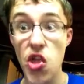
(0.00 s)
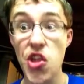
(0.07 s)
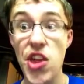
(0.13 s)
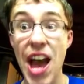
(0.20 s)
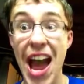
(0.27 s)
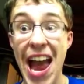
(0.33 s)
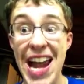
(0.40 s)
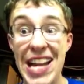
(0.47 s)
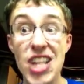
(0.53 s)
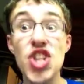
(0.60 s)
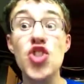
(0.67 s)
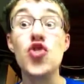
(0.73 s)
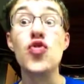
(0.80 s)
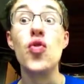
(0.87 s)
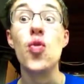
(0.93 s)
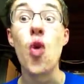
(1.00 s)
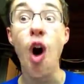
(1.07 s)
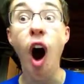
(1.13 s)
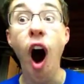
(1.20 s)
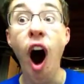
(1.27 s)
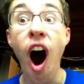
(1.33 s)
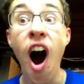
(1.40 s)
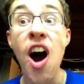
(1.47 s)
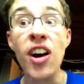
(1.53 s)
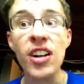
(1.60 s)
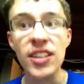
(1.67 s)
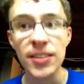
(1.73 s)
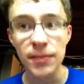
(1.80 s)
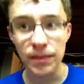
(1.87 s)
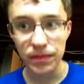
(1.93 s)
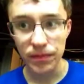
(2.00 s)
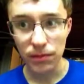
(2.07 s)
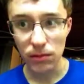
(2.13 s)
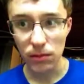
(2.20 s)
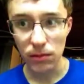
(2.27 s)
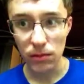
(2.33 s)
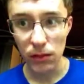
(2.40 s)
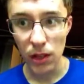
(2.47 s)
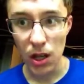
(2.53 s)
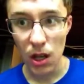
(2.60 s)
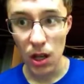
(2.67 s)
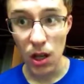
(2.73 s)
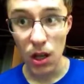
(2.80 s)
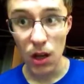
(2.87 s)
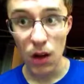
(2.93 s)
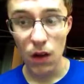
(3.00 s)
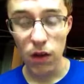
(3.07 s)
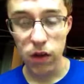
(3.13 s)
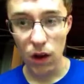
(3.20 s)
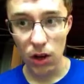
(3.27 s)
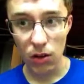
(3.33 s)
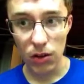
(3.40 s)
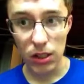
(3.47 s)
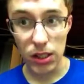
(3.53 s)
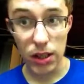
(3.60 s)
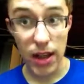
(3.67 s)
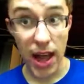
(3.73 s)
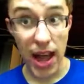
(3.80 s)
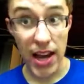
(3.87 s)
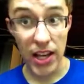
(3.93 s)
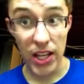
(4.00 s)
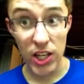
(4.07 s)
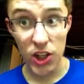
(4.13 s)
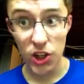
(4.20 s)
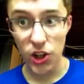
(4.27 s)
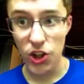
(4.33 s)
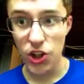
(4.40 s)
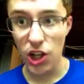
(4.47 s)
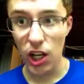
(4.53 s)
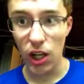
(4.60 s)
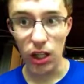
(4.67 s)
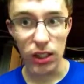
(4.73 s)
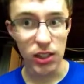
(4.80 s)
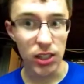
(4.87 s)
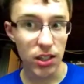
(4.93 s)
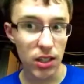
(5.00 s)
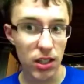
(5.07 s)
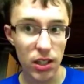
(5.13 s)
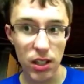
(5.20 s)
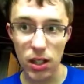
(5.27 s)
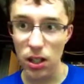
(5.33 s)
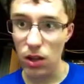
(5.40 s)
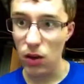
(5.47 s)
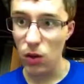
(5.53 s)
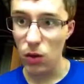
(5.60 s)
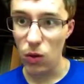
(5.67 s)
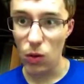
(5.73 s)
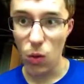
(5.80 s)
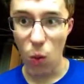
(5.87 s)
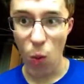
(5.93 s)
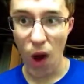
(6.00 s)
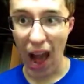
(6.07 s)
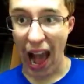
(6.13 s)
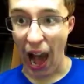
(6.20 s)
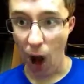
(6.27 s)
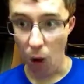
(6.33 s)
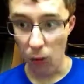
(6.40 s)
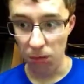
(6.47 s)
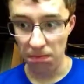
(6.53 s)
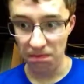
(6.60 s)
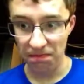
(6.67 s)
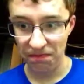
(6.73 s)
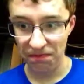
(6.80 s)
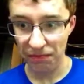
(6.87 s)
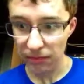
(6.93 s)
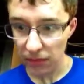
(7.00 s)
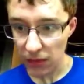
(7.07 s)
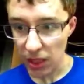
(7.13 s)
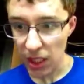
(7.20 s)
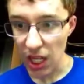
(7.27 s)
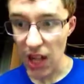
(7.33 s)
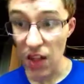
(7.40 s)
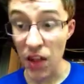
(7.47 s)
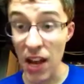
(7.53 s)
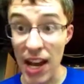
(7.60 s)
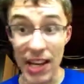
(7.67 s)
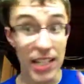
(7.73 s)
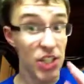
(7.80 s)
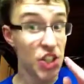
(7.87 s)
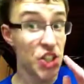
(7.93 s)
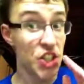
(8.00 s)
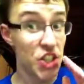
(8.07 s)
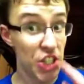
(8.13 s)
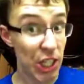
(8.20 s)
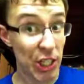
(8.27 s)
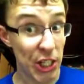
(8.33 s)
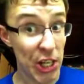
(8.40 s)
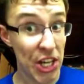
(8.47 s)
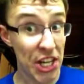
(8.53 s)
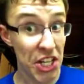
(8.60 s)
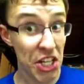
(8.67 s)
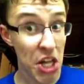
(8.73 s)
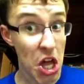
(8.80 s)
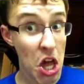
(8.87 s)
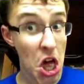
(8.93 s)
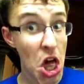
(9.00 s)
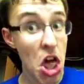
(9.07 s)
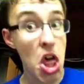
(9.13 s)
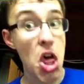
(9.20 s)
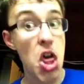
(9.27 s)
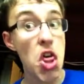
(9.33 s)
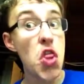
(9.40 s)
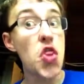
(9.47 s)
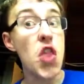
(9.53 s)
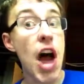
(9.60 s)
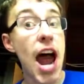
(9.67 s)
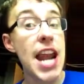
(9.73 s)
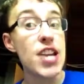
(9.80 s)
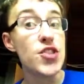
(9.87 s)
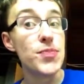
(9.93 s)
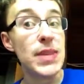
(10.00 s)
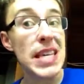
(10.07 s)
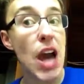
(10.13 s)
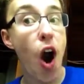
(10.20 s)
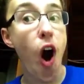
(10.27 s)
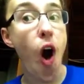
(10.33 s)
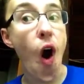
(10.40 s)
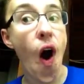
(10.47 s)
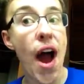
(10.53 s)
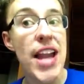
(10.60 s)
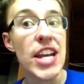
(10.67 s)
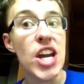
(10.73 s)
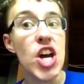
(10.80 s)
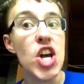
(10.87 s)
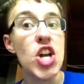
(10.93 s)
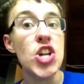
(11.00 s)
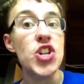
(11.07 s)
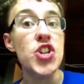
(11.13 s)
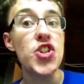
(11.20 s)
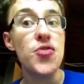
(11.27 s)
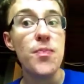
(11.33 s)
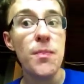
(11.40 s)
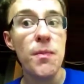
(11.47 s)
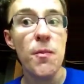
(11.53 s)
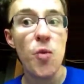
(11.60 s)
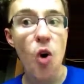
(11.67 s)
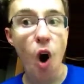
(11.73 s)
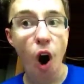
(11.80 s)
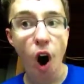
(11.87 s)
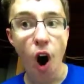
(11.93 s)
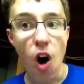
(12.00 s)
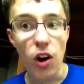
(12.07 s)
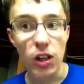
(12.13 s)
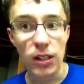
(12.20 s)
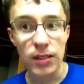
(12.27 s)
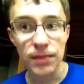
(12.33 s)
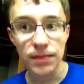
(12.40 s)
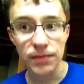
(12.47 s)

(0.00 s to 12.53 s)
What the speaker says: That is wrong. Folks, that is just, wow. That is sickening. That is beyond wrong.